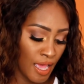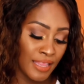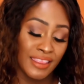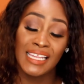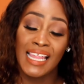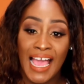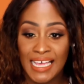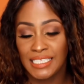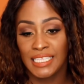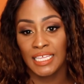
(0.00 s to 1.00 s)
and the
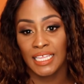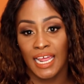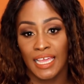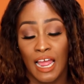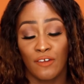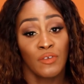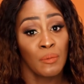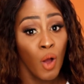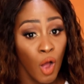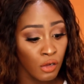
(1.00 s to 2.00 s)
last thing that I got
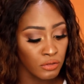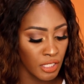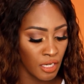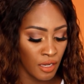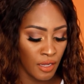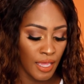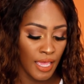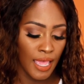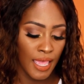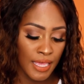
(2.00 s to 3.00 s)
from Ulta
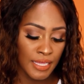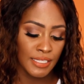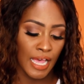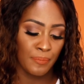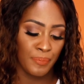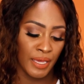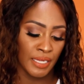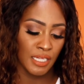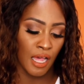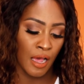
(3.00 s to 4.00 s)
is I
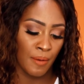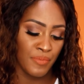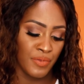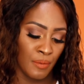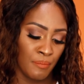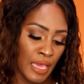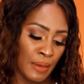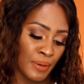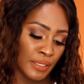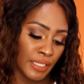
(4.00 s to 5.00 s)
picked up the
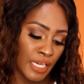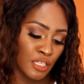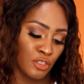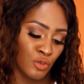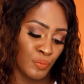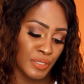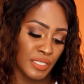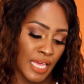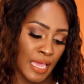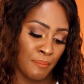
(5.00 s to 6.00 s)
Maybelline
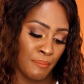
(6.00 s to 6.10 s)
Superstay